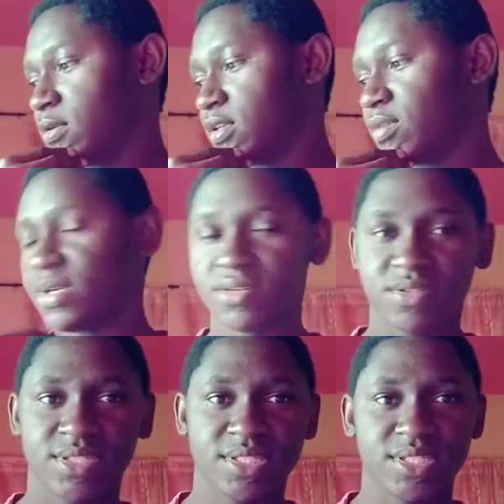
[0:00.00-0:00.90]
it don't make no
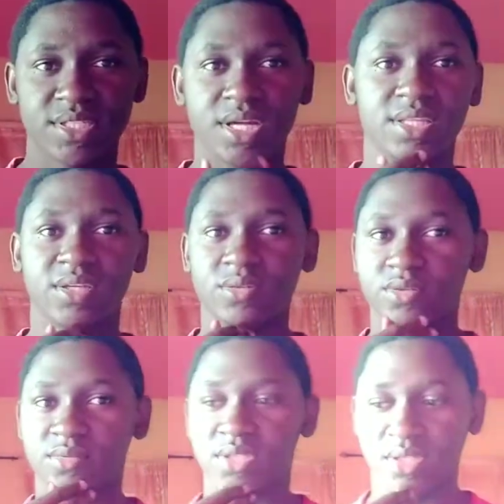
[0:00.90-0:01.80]
sense to start a
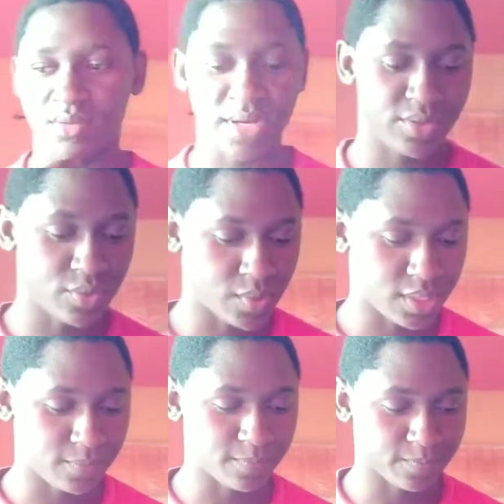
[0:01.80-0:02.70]
YouTube channel right now
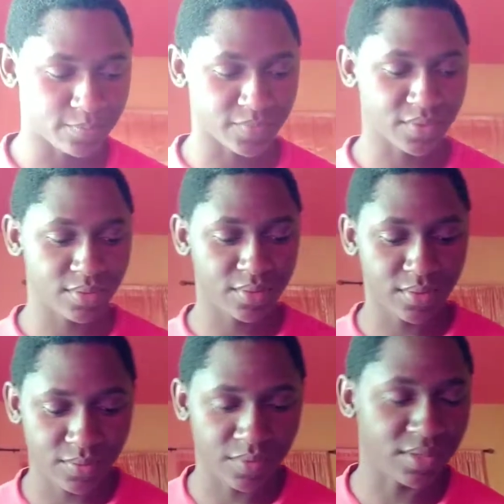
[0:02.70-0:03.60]
and
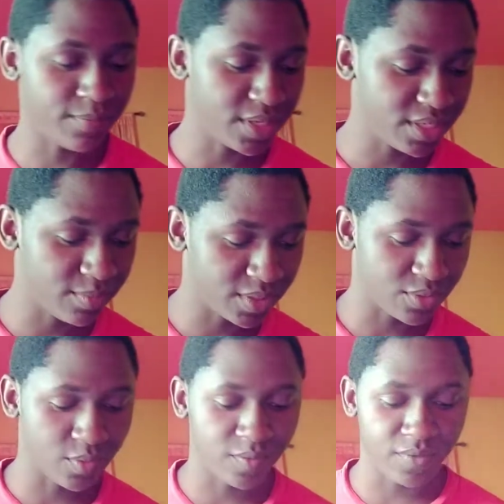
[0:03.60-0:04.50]
when the pandemic is
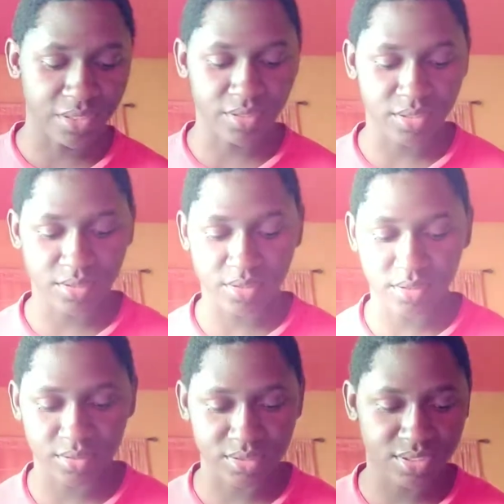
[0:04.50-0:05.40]
over,
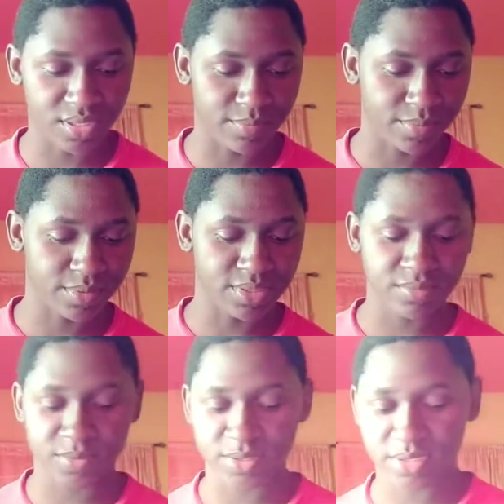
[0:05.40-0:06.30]
you stop.
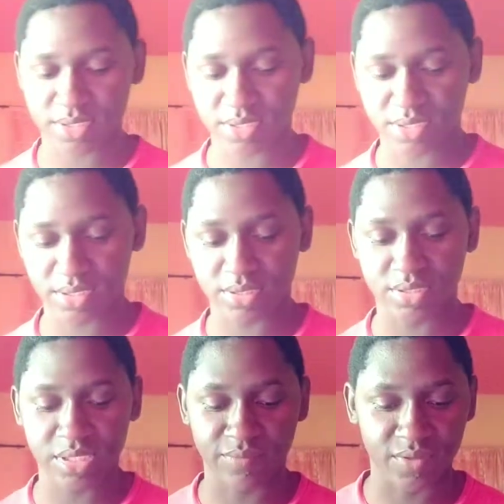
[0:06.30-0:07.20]
Isn't it? You
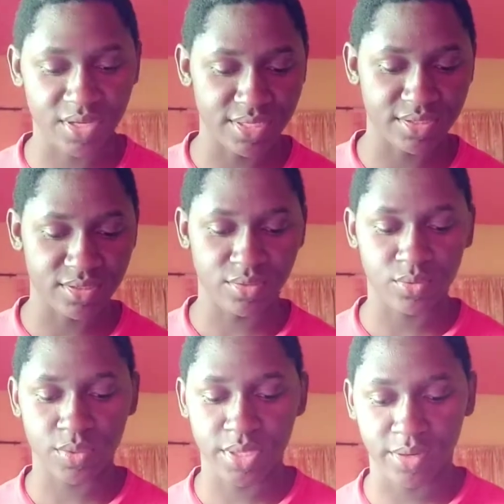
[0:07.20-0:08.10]
just have to continue the
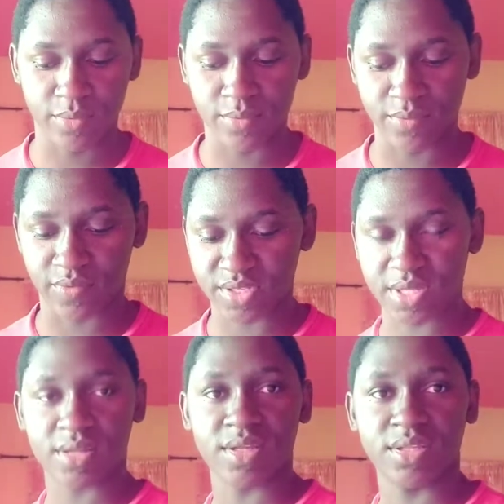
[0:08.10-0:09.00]
way you do. For
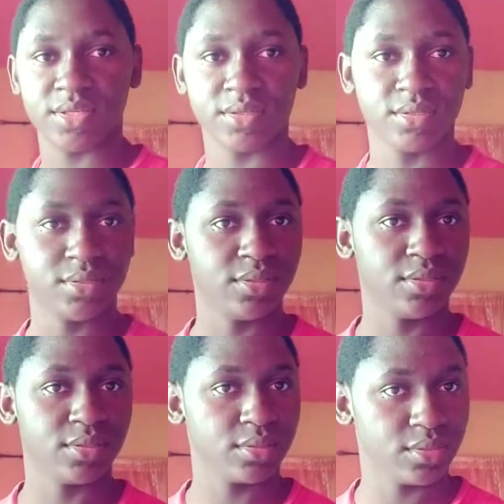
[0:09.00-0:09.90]
start a thing,
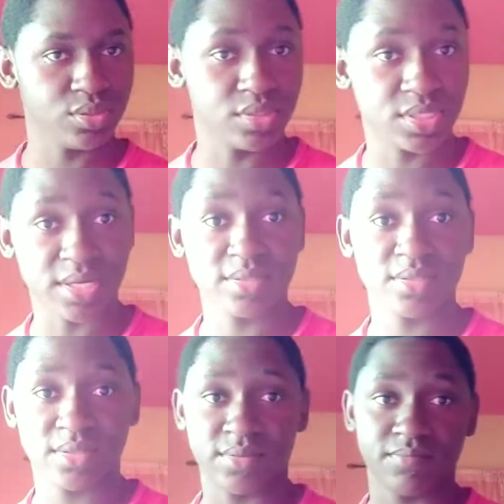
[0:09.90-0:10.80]
just continue. To